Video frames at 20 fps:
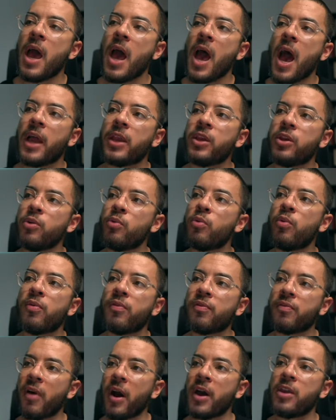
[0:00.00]
and you will
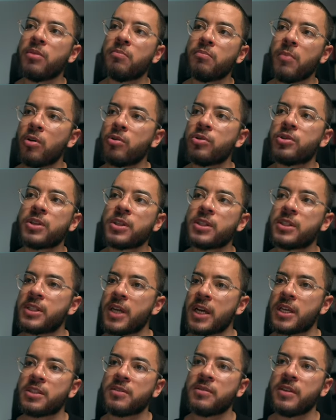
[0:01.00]
find most
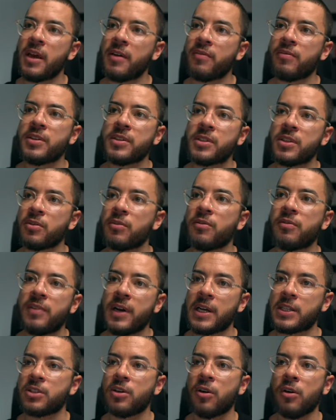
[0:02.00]
success in every single
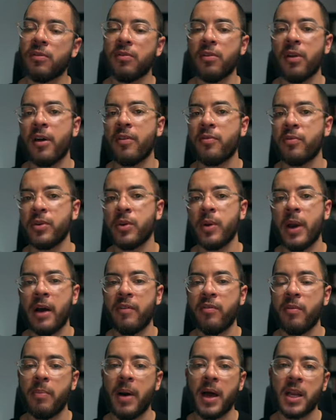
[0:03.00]
facet of life when you have a
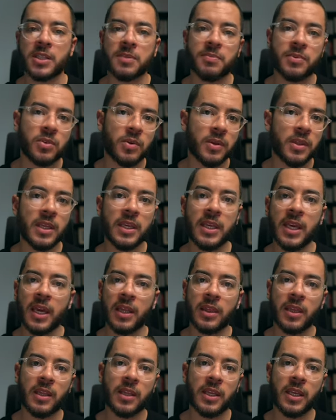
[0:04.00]
balance between the
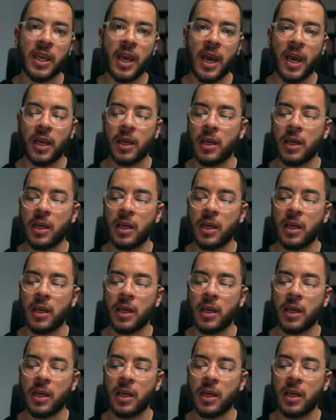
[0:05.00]
yin and the yang,